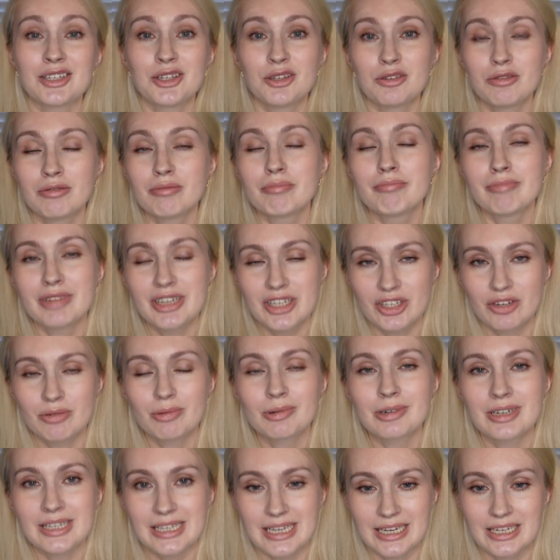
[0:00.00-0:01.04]
you
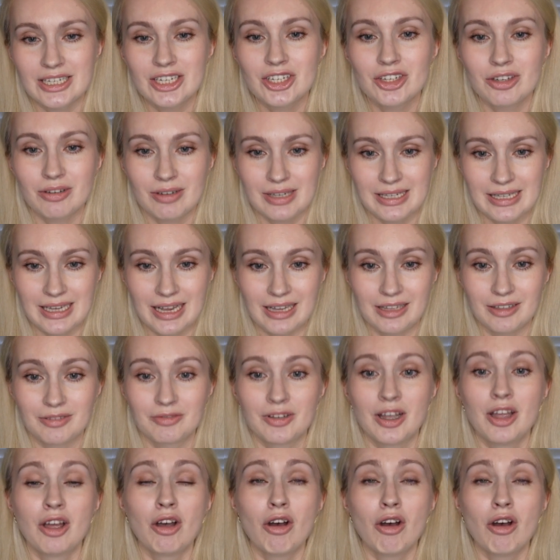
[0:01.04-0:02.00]
misrepresented yourself